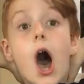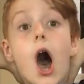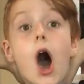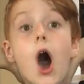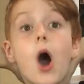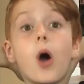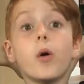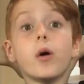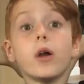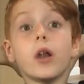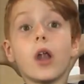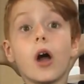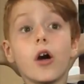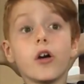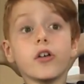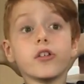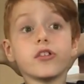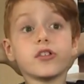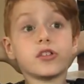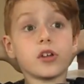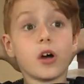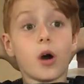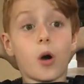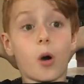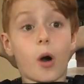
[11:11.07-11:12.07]
Oh, and
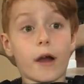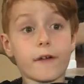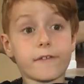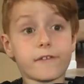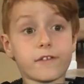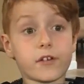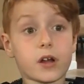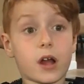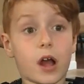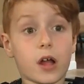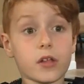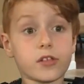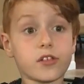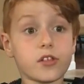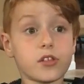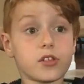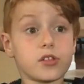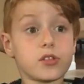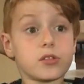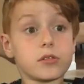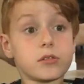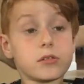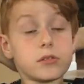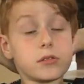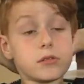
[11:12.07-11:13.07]
also, I forgot to
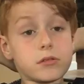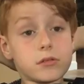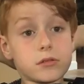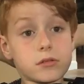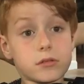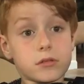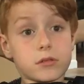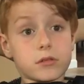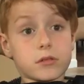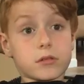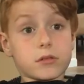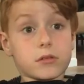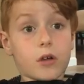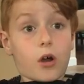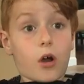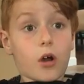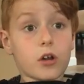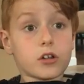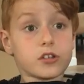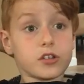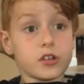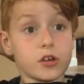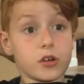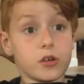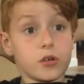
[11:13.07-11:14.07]

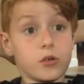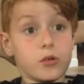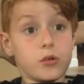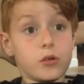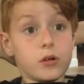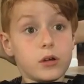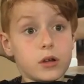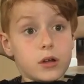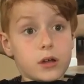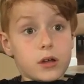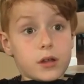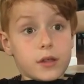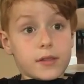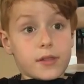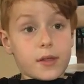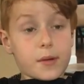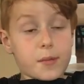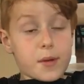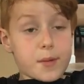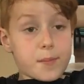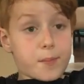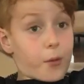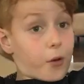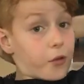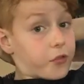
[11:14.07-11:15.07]
talk to you that
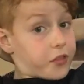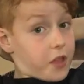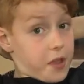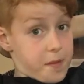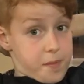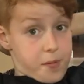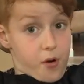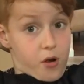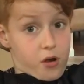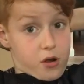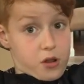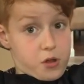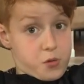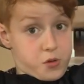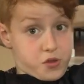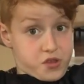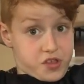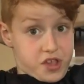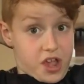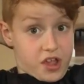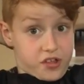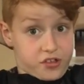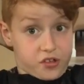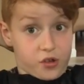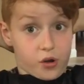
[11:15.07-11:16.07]
my birthday party was
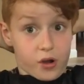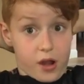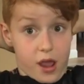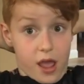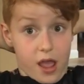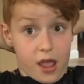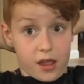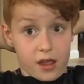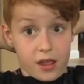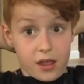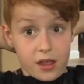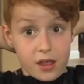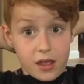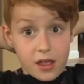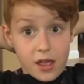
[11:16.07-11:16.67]
yesterday.